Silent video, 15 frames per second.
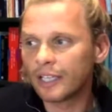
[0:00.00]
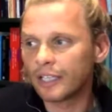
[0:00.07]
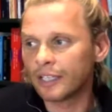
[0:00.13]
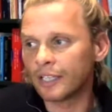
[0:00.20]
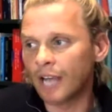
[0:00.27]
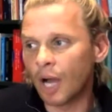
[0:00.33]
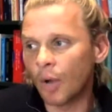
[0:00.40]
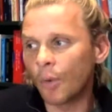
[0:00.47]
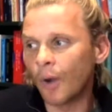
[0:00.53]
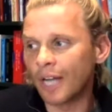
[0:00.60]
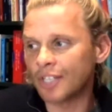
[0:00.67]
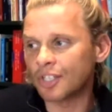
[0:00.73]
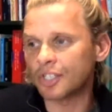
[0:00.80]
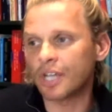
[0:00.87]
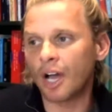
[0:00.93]
I
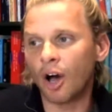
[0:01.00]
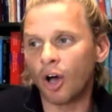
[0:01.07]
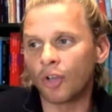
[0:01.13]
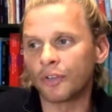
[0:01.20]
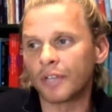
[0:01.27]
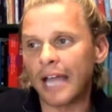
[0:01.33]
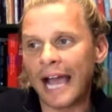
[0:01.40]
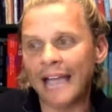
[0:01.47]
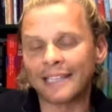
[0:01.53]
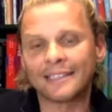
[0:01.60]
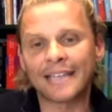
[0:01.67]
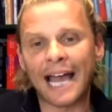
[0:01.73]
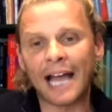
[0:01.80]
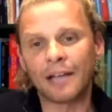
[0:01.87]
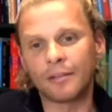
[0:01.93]
just can't add
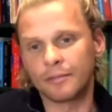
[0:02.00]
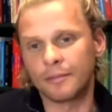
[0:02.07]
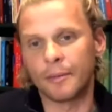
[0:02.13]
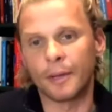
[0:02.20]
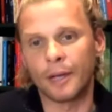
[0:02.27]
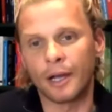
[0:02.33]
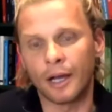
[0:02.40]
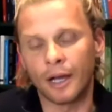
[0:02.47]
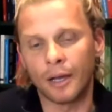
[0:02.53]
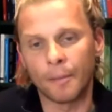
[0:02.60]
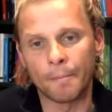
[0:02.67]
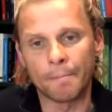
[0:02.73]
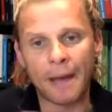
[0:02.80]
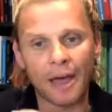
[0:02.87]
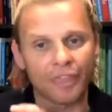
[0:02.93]
that
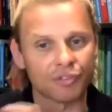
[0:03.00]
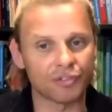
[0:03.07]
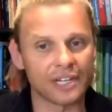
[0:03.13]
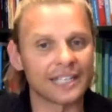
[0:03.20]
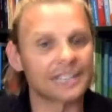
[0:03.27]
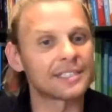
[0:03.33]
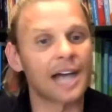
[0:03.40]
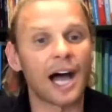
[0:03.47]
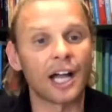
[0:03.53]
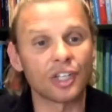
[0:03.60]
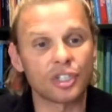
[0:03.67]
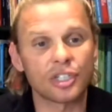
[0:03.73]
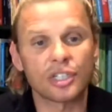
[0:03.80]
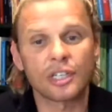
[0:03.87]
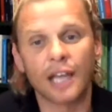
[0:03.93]
mothering
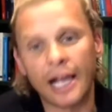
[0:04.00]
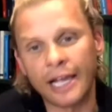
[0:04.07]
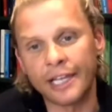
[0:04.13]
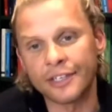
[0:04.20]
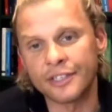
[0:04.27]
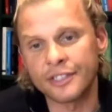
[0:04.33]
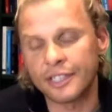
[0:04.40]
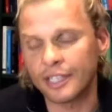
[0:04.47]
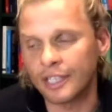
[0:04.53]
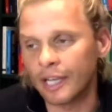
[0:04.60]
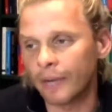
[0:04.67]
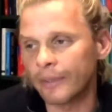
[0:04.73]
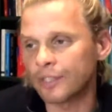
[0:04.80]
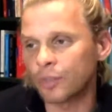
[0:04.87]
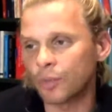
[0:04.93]
touch. And, you
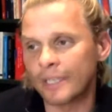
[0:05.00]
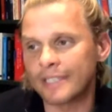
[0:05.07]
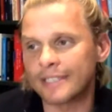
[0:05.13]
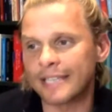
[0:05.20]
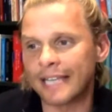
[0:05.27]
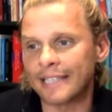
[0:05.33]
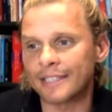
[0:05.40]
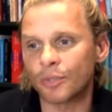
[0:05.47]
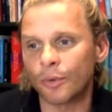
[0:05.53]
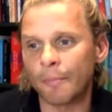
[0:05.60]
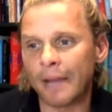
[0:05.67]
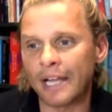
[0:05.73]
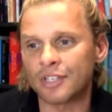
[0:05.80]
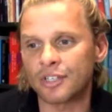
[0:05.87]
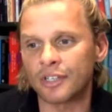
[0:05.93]
know, it's always sad to
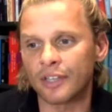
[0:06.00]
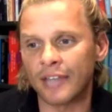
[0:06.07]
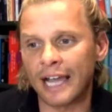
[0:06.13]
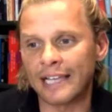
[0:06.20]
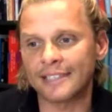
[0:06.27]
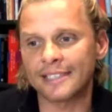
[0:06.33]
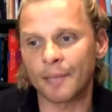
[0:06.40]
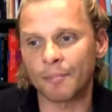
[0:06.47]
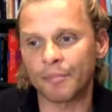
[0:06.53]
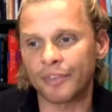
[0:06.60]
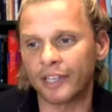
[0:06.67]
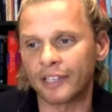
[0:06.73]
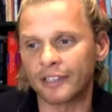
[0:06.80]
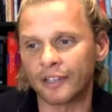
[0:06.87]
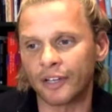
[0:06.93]
imagine that that's
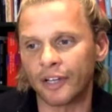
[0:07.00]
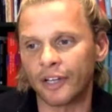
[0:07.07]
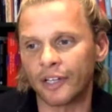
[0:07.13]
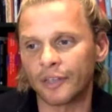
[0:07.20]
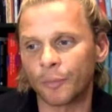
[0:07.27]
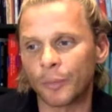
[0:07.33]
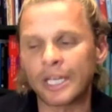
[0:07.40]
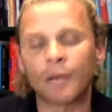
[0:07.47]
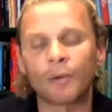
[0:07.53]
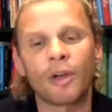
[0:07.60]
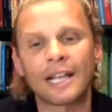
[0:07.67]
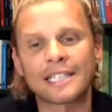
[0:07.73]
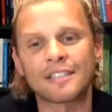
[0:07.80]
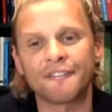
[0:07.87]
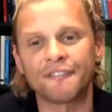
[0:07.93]
something that we don't
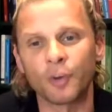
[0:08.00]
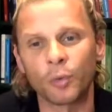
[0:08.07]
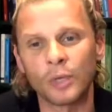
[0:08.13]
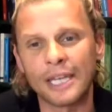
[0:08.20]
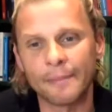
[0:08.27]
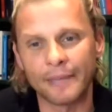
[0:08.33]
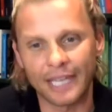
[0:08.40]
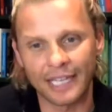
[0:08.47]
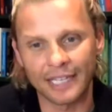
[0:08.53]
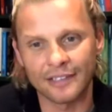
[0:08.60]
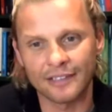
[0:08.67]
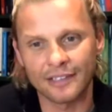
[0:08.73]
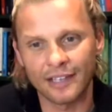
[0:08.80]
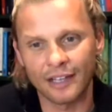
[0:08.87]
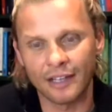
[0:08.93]
like to feel limited
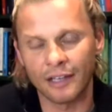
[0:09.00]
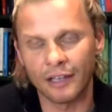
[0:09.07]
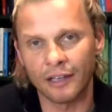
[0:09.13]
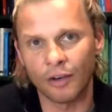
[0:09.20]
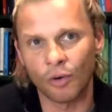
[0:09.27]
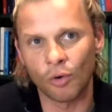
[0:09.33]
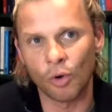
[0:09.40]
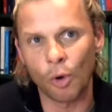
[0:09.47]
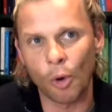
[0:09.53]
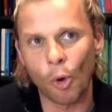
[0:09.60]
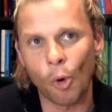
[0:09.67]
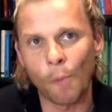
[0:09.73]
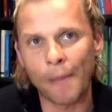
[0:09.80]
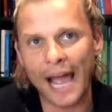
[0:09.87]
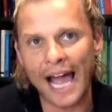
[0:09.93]

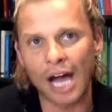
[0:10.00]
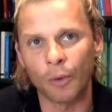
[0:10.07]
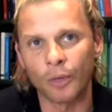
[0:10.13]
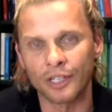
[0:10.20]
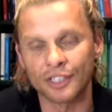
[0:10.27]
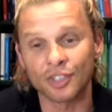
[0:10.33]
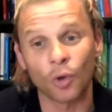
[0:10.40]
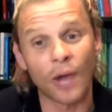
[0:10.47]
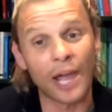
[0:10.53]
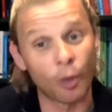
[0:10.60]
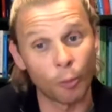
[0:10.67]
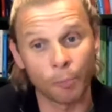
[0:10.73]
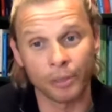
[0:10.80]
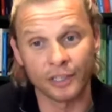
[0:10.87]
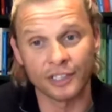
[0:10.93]
or powerless or
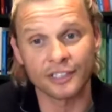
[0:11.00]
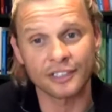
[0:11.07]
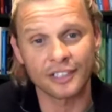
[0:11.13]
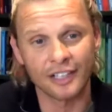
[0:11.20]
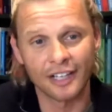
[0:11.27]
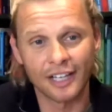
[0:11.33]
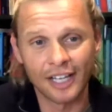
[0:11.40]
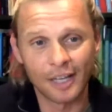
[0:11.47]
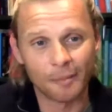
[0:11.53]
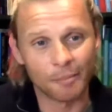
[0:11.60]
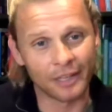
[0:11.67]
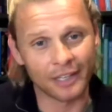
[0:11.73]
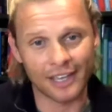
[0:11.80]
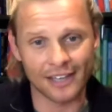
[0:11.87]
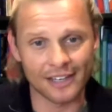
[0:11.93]
helpless.
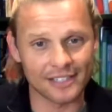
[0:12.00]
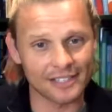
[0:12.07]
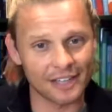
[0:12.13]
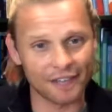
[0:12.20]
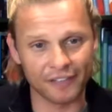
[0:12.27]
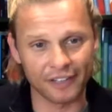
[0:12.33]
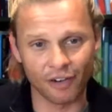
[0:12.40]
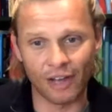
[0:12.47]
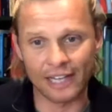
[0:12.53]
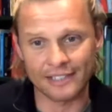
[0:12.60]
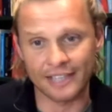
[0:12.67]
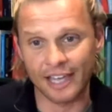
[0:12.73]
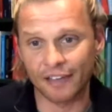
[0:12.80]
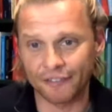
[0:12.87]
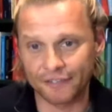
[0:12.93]
But again, there's nothing like
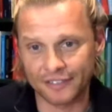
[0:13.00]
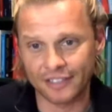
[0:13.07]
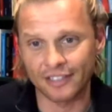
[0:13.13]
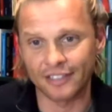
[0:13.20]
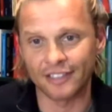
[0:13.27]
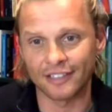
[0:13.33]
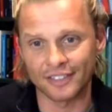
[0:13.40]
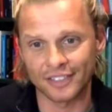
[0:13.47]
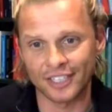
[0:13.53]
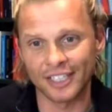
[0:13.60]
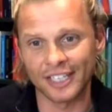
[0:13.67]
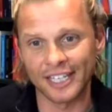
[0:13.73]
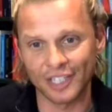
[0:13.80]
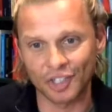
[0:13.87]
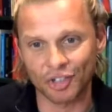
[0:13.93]
death to
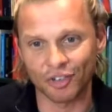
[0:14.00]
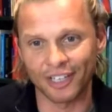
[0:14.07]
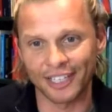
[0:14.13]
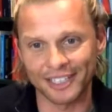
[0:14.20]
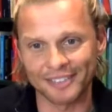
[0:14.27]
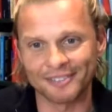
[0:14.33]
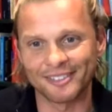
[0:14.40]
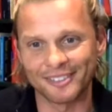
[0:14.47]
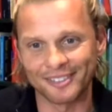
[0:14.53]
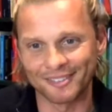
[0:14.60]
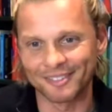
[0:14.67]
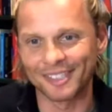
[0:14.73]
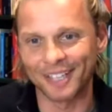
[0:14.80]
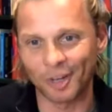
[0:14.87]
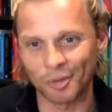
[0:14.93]
literally,
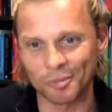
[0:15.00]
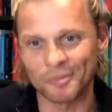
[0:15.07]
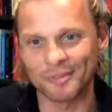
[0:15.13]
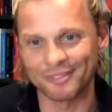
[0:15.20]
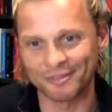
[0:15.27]
you know,